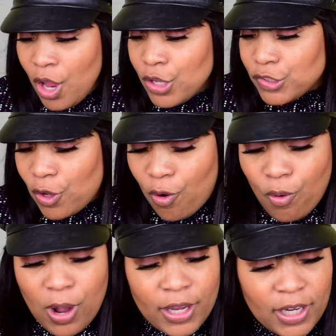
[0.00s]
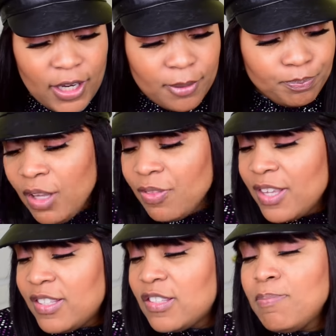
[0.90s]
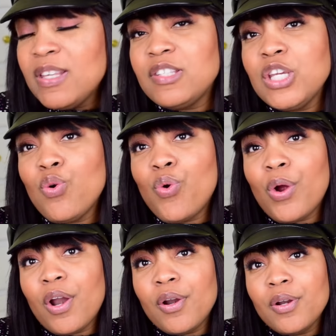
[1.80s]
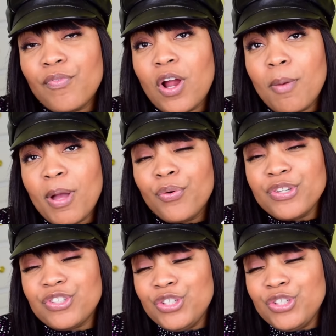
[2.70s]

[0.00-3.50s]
So again, this is Miss Dior from Christian